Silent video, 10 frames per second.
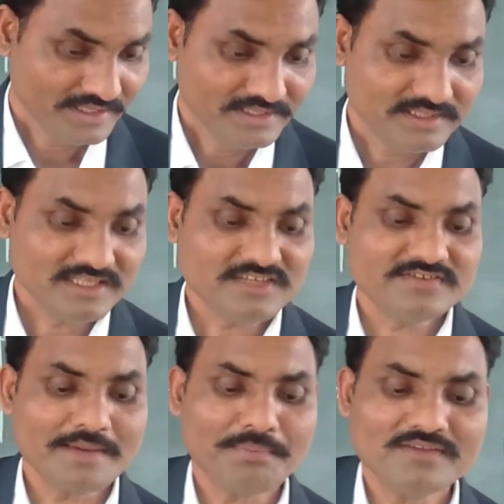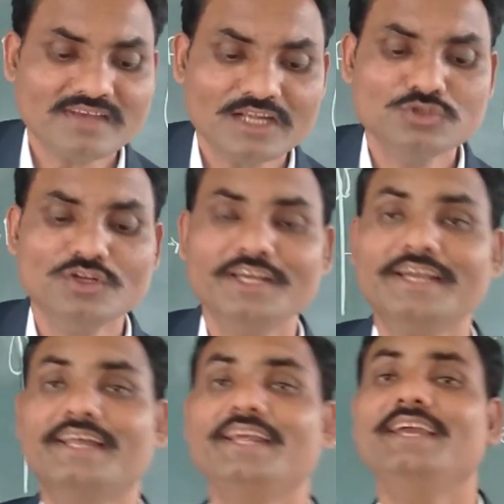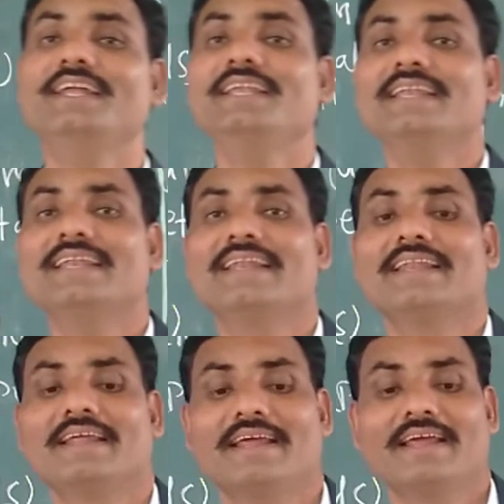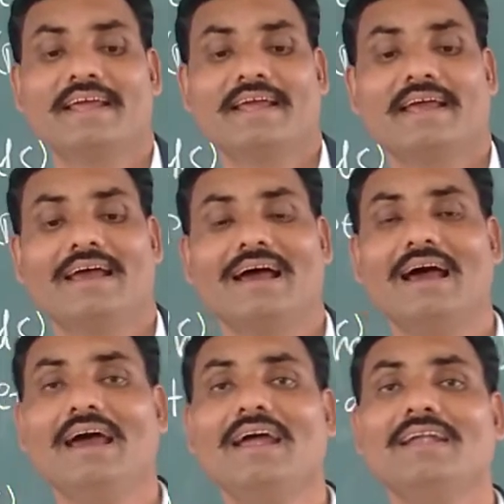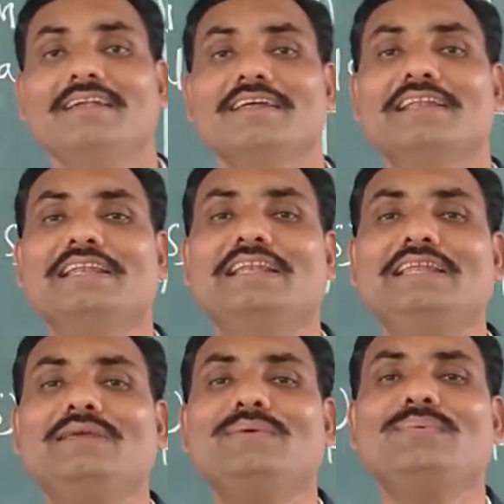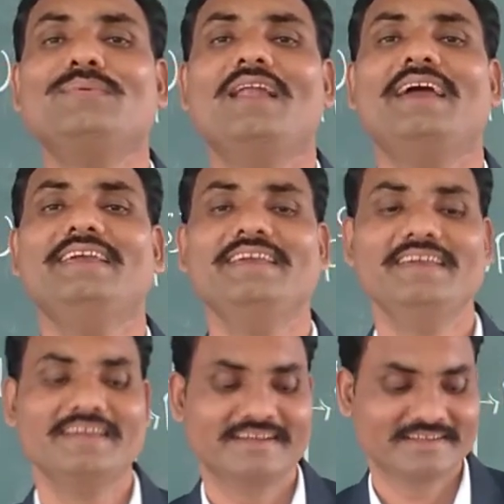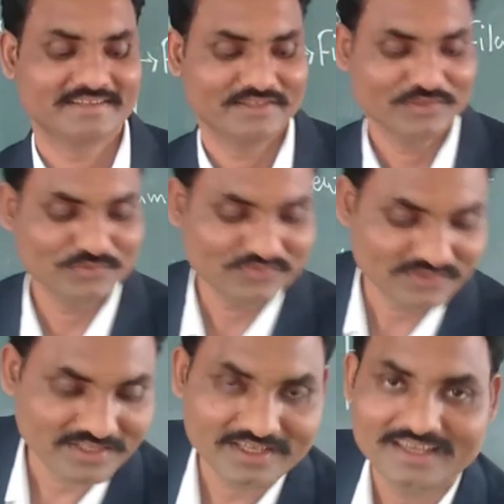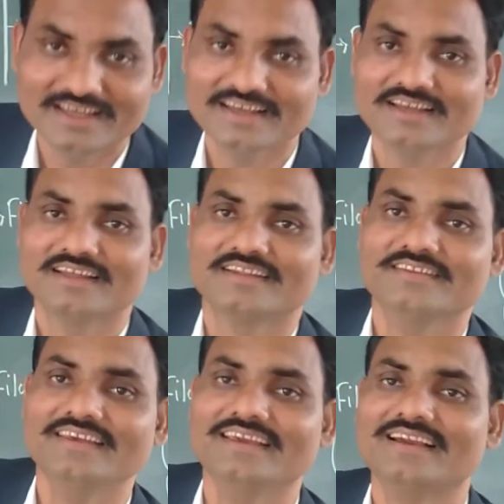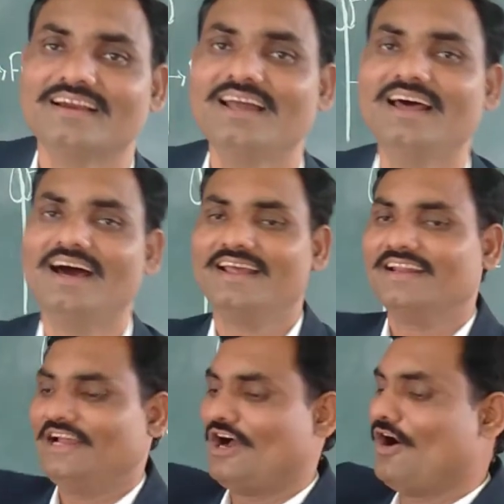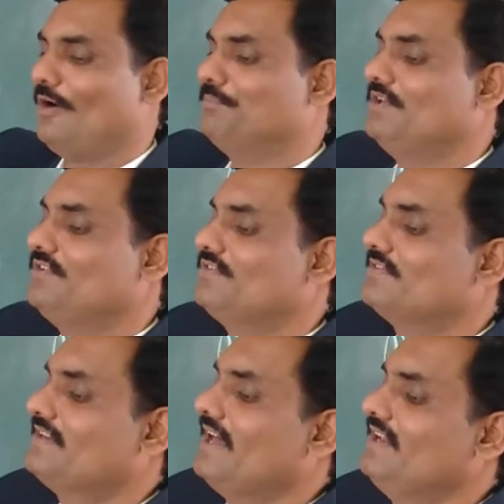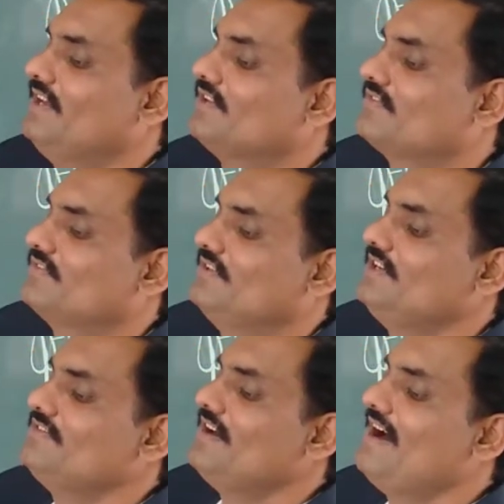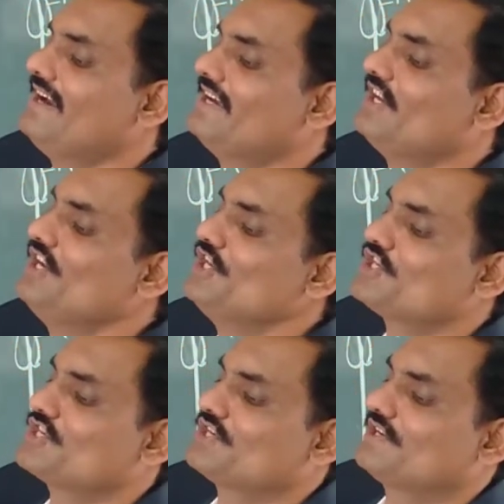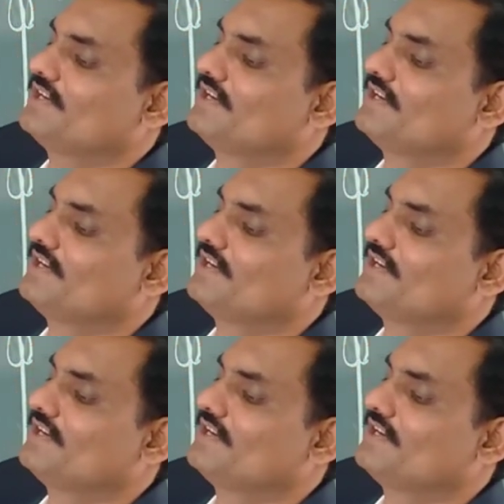Then the sepals are usually green and leaf-like. You see the color of this calyx. It is a greenish.